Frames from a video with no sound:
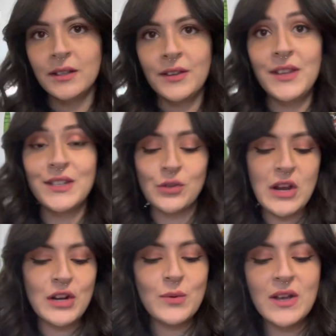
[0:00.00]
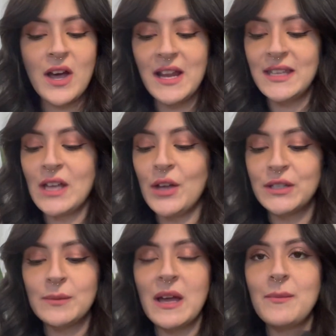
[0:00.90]
The straightener we got is
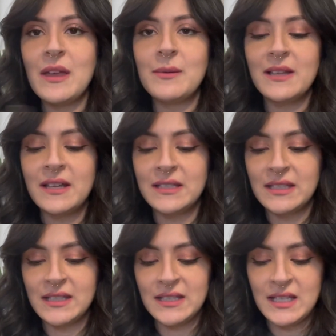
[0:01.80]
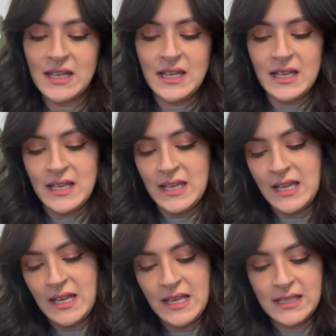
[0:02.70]
also by Babyliss. It
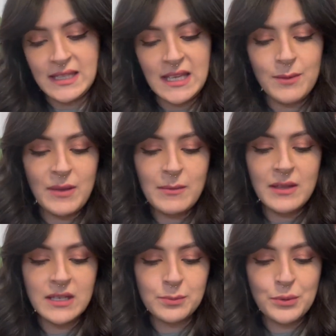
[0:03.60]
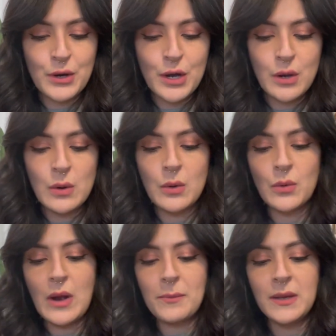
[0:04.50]
is the Babyliss Pro
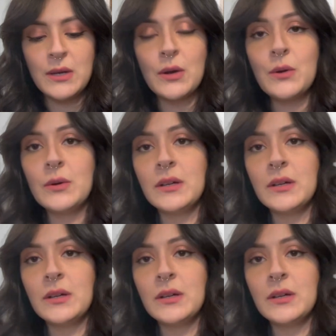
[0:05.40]
Rapido,